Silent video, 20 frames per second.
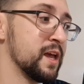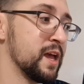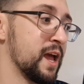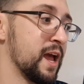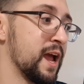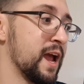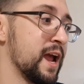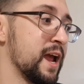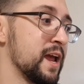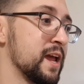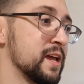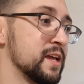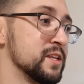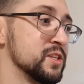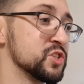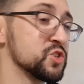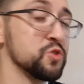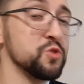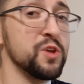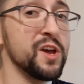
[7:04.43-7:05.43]
And
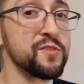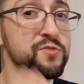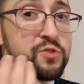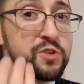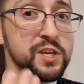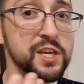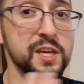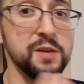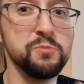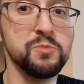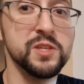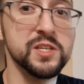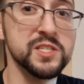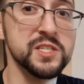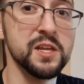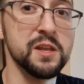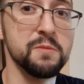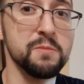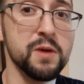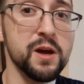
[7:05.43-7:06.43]
so you have to keep this
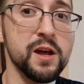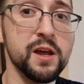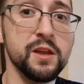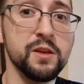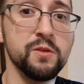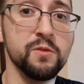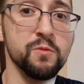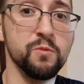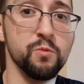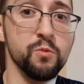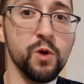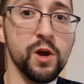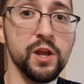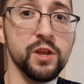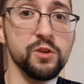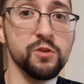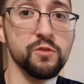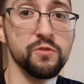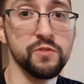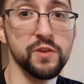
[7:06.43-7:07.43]
in mind when
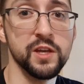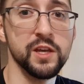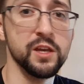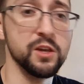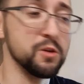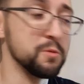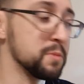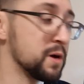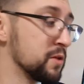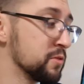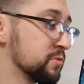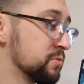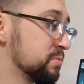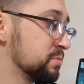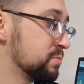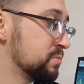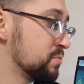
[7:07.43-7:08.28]
you're thinking about